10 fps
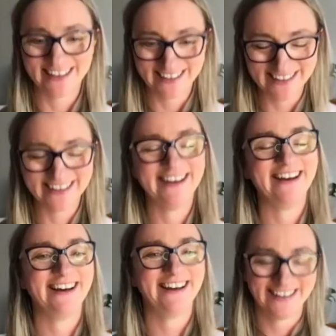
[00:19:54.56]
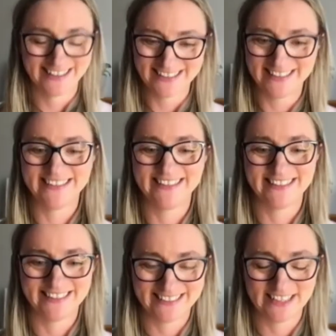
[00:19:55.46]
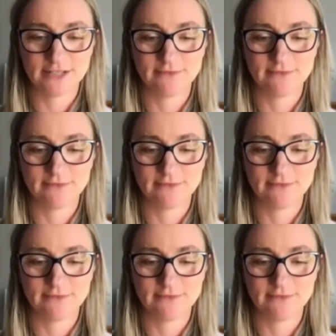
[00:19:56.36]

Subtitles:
with a clear mind. And